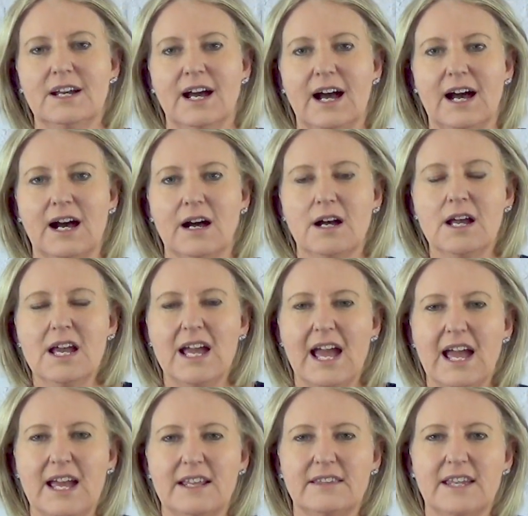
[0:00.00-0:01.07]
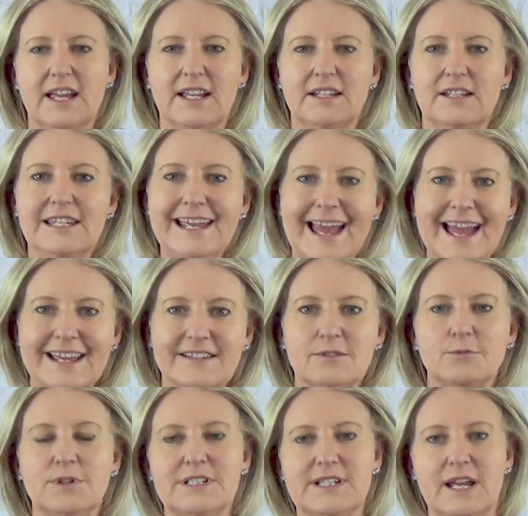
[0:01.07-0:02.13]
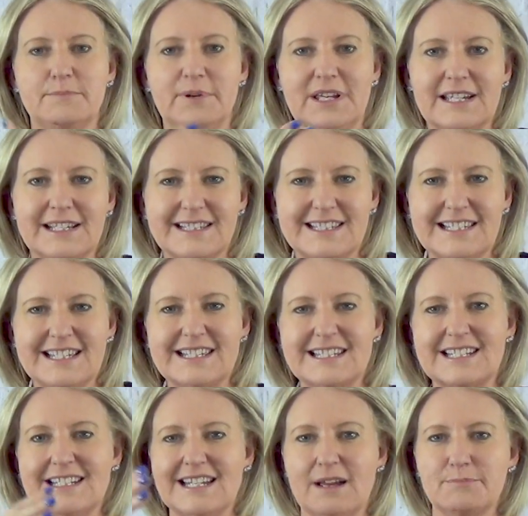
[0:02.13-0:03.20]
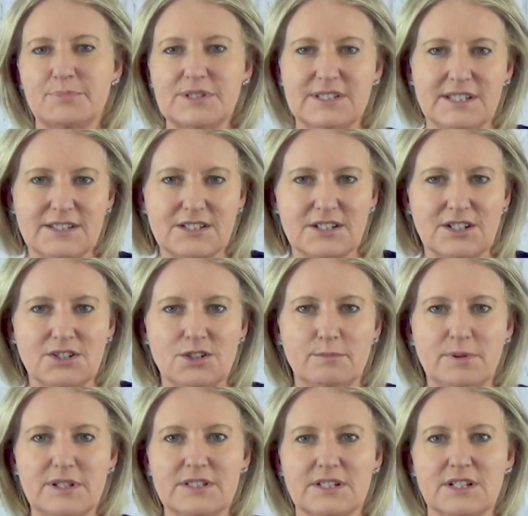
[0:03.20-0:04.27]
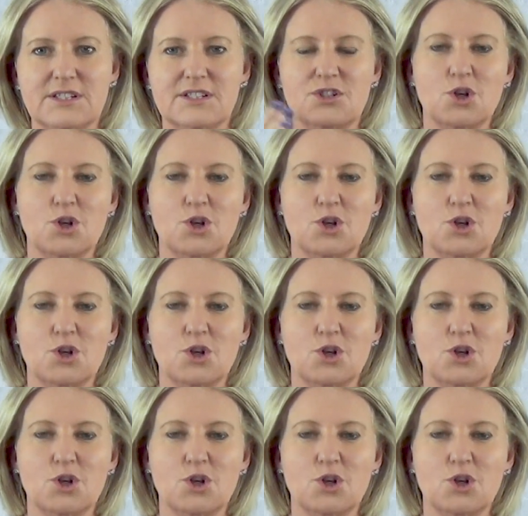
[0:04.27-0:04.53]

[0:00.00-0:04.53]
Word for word: Uh, and then, yet, we say be consistent and persistent in your business.